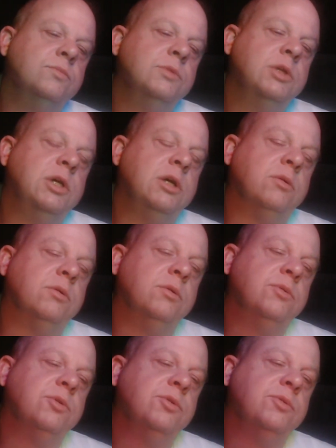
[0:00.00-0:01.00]
don't
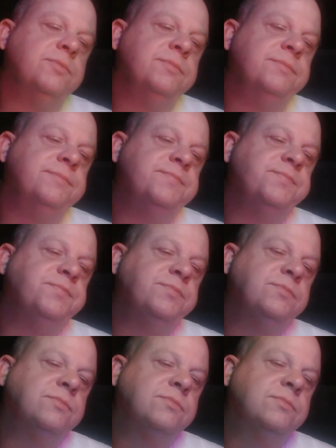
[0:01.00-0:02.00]
know, dude.
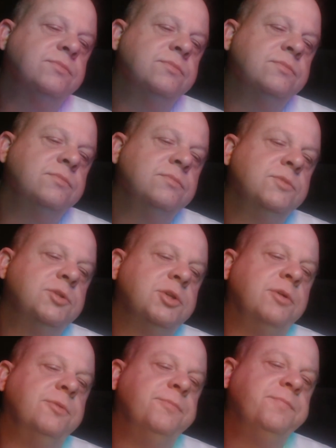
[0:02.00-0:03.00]

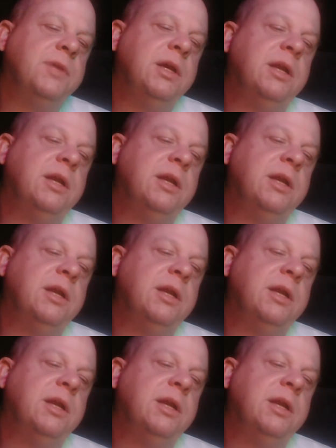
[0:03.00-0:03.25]
So